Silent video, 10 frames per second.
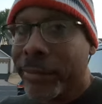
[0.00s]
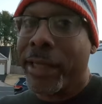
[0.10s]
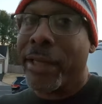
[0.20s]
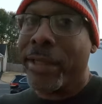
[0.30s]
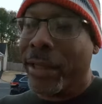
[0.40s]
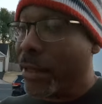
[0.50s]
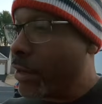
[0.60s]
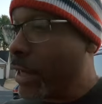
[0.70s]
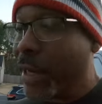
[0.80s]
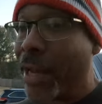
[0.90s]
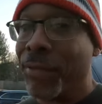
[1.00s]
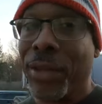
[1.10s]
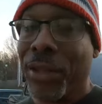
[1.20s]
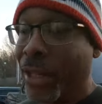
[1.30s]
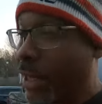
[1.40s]
That's it, all right? I have
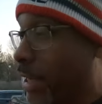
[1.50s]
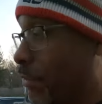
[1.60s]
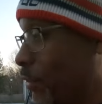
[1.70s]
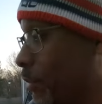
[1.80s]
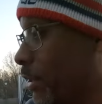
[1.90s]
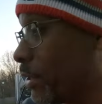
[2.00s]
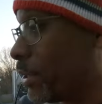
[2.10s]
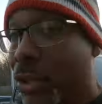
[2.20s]
nothing to gain from this.